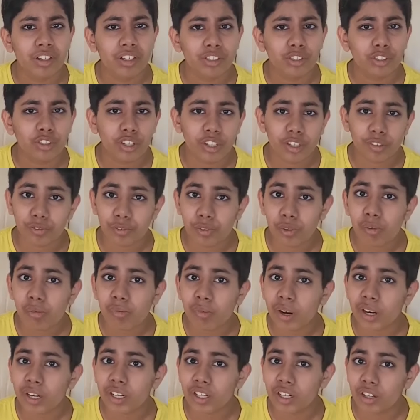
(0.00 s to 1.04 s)
So if you
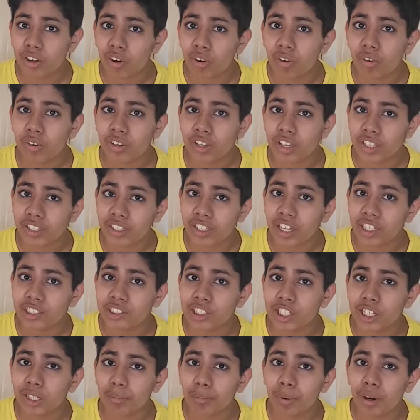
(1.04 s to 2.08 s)
want to go get that
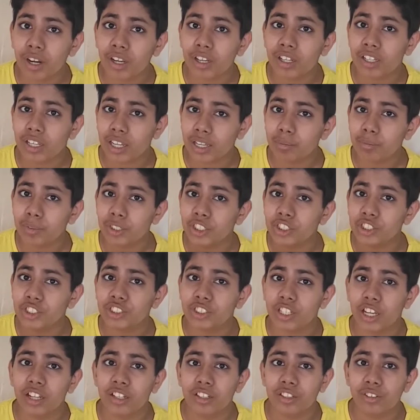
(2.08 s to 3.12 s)
jackpot, let me
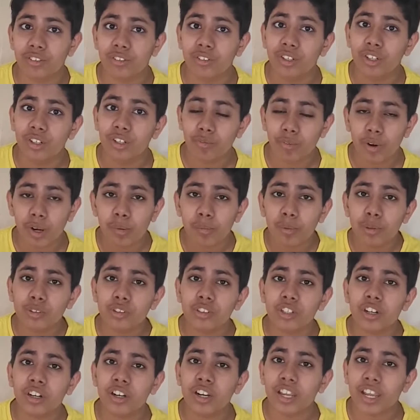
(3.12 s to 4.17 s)
just tell you,
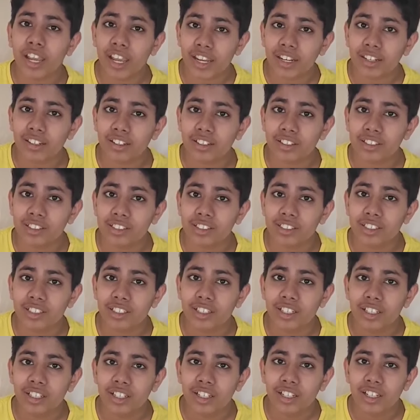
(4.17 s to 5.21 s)
rainbows are endless.
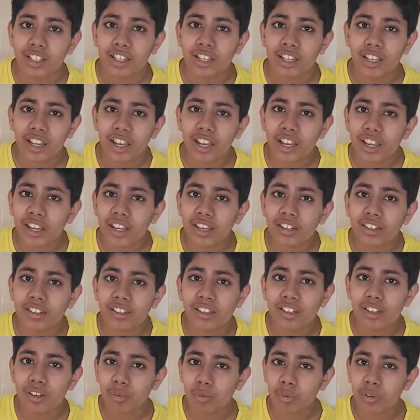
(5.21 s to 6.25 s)
And
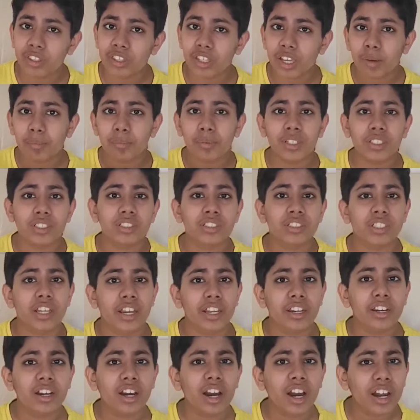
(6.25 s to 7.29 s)
with that being
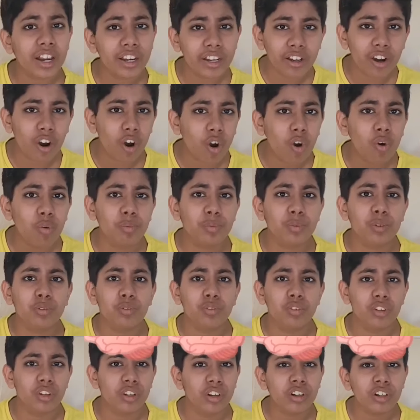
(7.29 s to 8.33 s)
said, I hope you
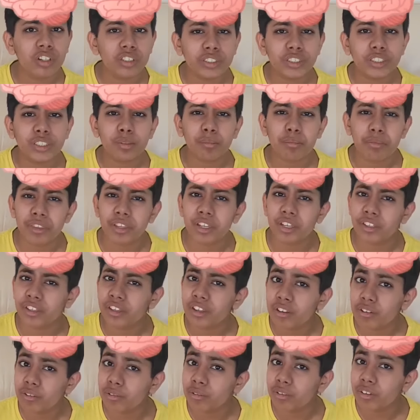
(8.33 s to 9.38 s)
learned something
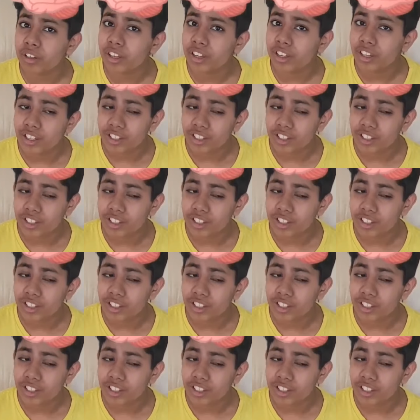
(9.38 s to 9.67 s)
new,